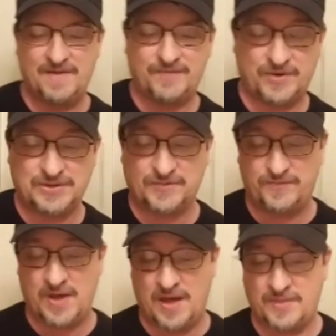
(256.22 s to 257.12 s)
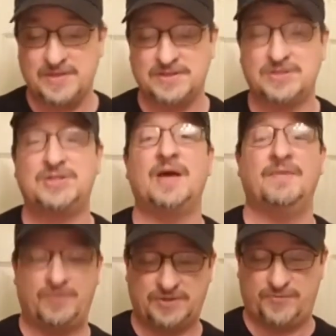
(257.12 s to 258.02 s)
Verse, uh, this is uh,
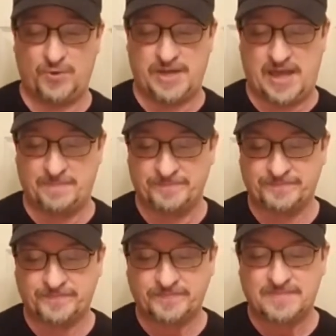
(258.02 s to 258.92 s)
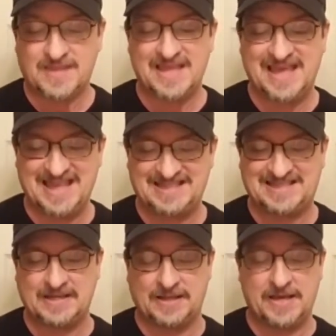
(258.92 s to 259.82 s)
verse 48.
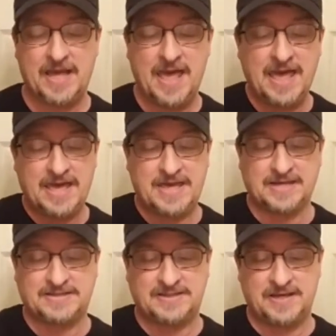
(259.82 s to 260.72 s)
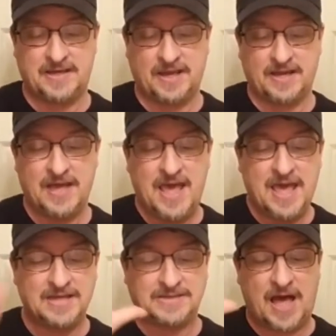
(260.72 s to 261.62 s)
Instantly, he could see again.
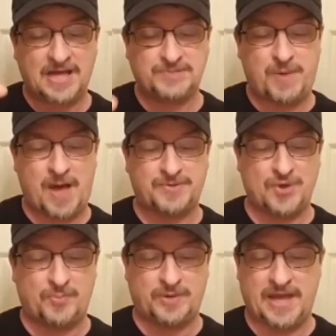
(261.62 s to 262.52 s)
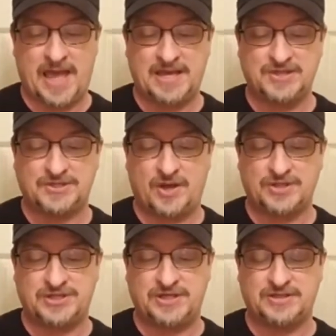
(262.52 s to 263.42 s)
His eyes popped open and he saw
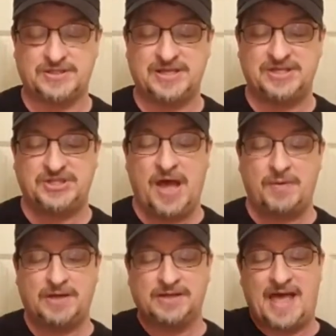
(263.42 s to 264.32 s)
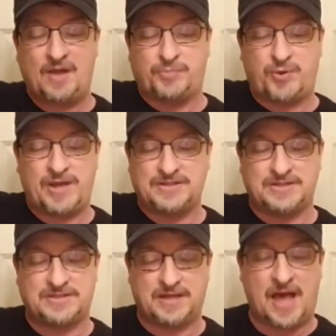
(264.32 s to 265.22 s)
Jesus. He shouted loud
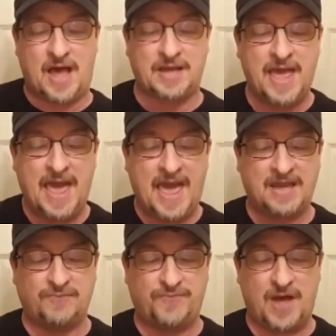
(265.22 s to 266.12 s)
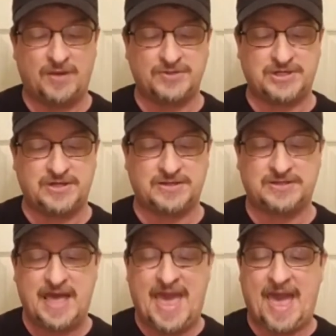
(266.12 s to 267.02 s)
praises to God and he followed Jesus.